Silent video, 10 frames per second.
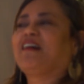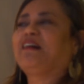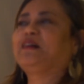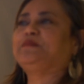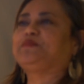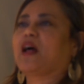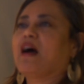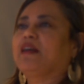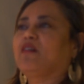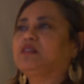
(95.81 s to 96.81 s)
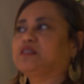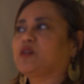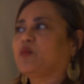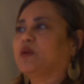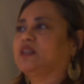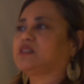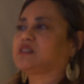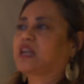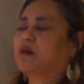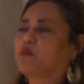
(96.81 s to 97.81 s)
I also want to
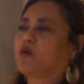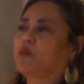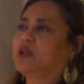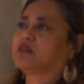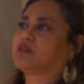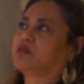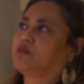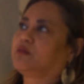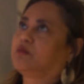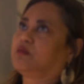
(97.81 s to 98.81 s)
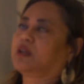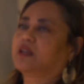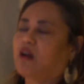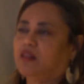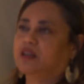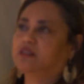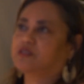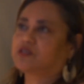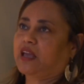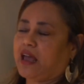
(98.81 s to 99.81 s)
just take a moment to
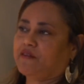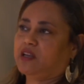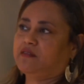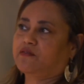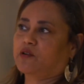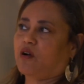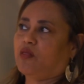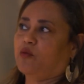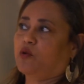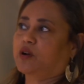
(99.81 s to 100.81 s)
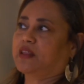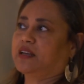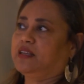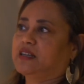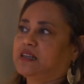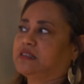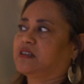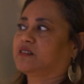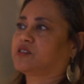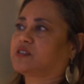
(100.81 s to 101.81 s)
acknowledge Kevin for all the work that he does,
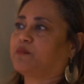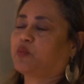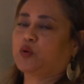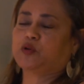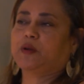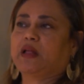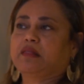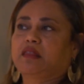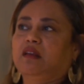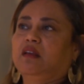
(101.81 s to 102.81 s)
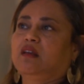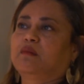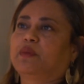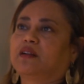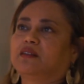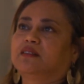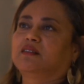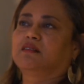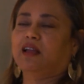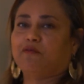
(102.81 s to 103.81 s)
not just in Poetry Month, but
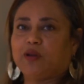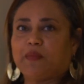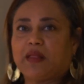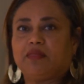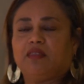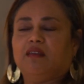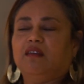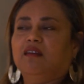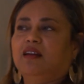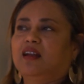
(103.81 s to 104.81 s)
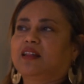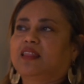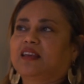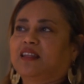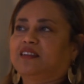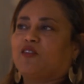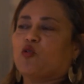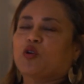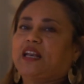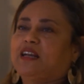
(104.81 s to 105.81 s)
every month. And I think that
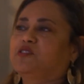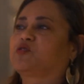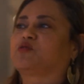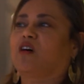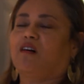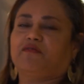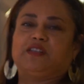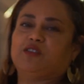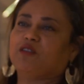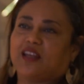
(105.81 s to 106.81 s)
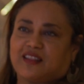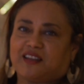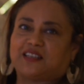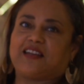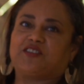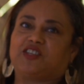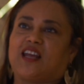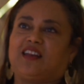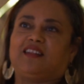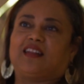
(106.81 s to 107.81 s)
organizers often give the attention
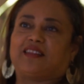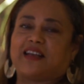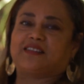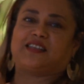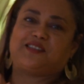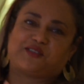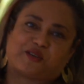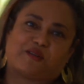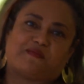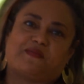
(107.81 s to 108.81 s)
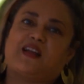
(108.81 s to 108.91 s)
and the thanks they deserve.